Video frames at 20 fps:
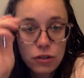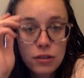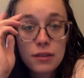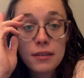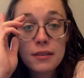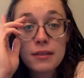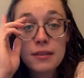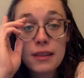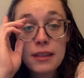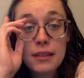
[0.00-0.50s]

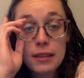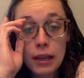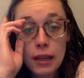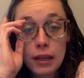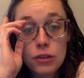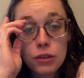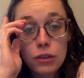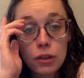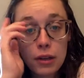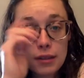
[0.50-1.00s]
since this
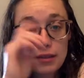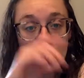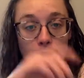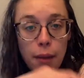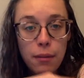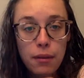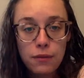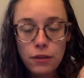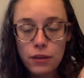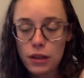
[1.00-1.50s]
is your
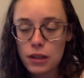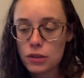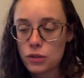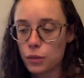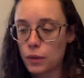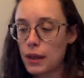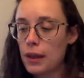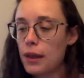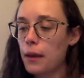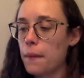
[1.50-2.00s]
assignment for this
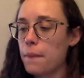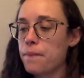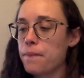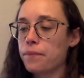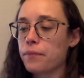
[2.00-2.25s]
week.